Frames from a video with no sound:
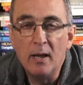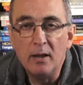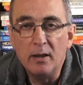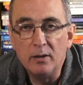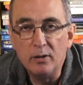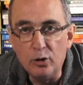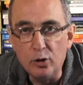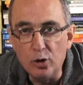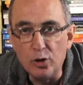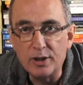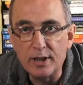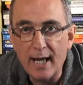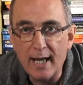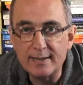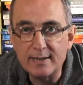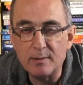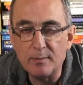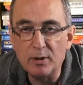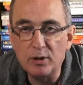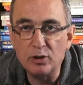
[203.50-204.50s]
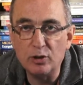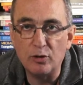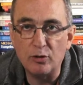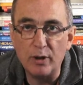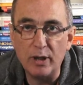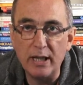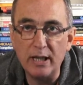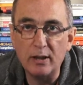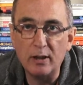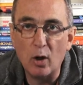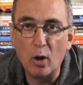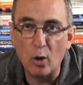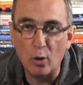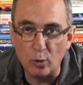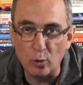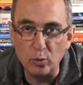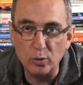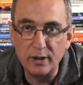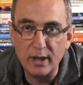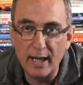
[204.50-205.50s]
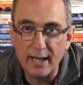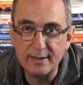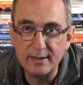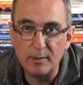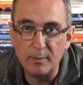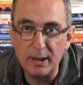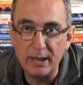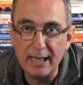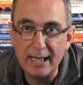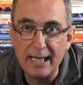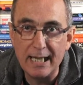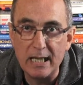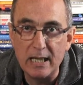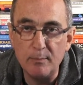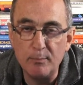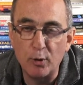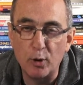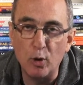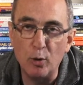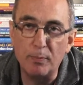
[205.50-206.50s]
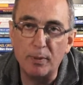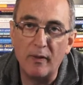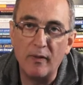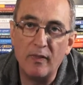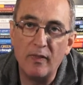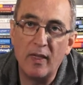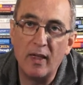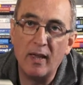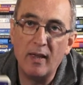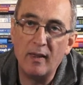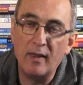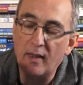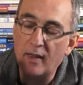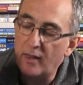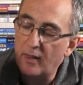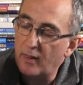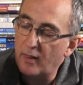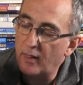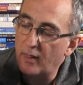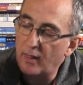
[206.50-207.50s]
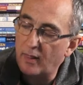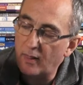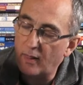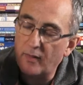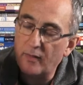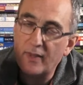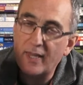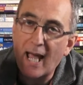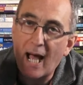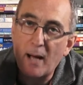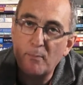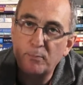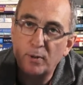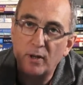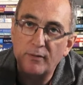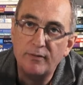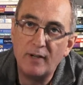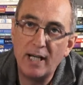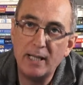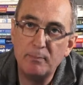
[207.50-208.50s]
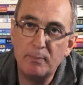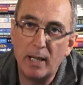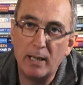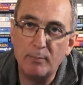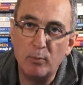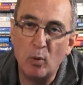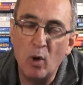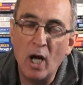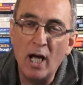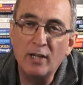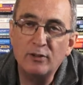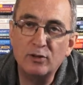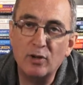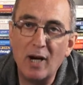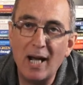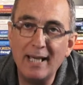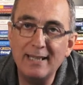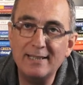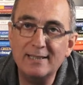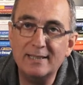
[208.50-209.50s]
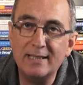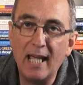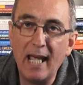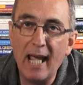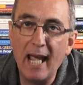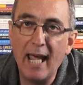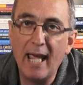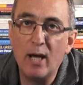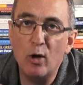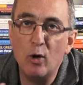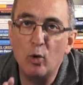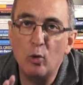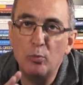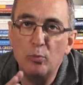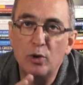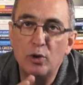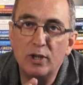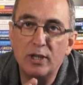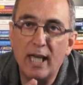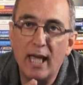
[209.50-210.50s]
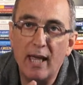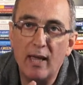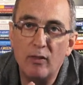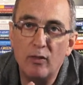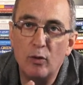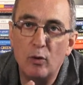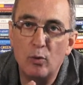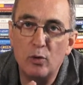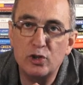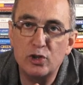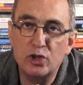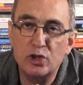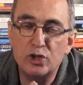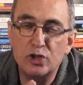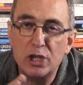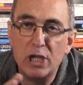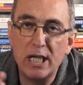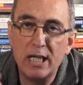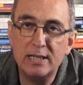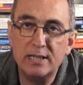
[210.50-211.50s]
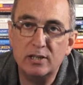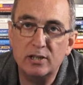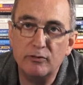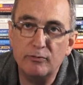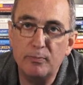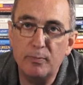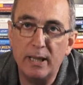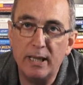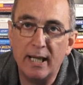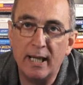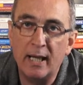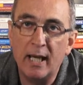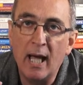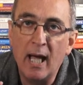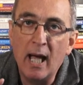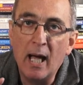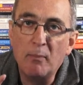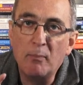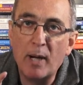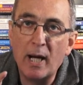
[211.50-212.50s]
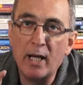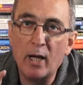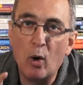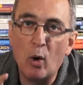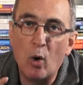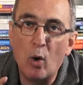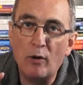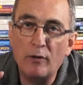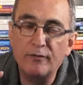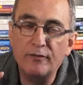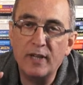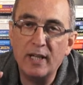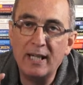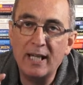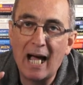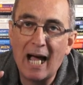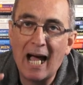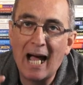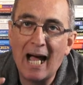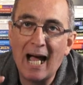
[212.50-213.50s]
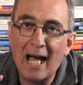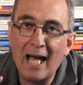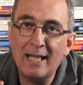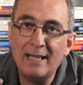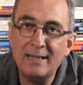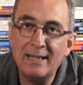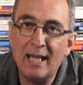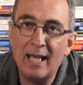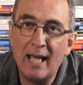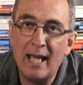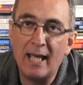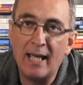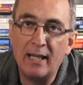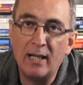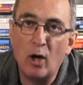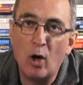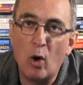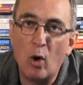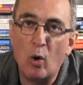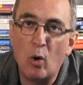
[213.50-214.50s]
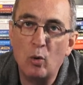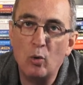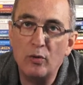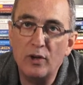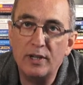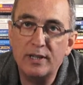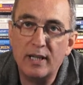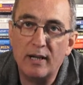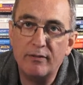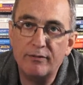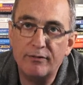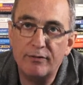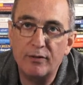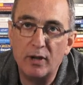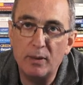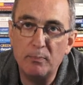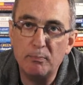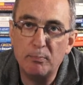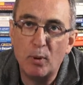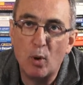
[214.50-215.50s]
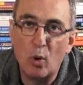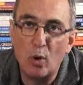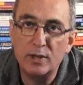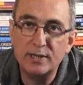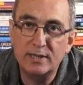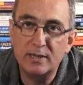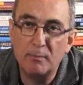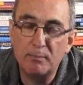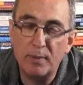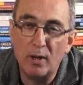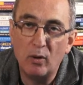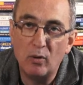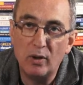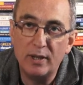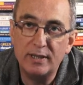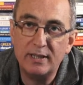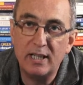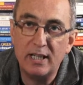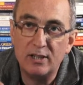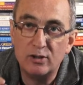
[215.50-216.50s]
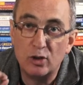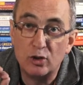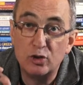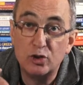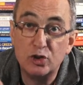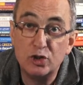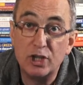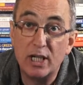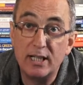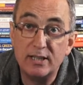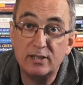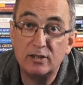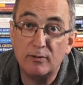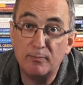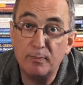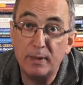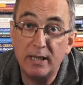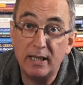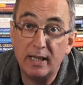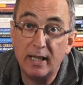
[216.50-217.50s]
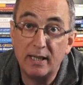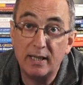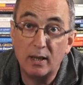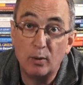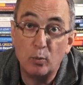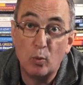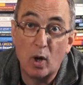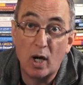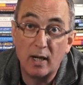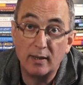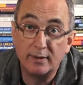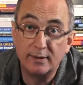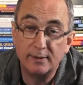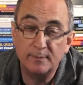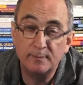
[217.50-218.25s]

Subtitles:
New Testament Greek or Old Testament Hebrew, but the Amplified Bible tries to help you get those shades of meaning by often adding all the different possibilities or shades of meaning in a word.